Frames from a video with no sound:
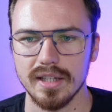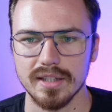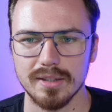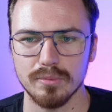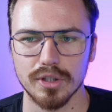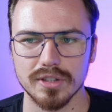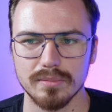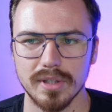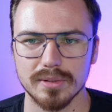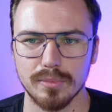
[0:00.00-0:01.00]
then it more,
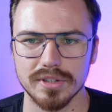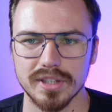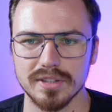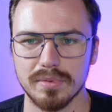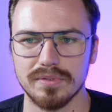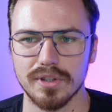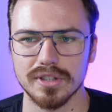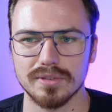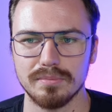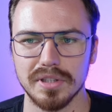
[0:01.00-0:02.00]
makes more sense. But
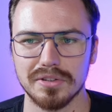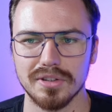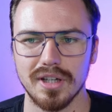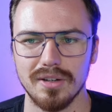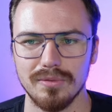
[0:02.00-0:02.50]
first, Bitcoin,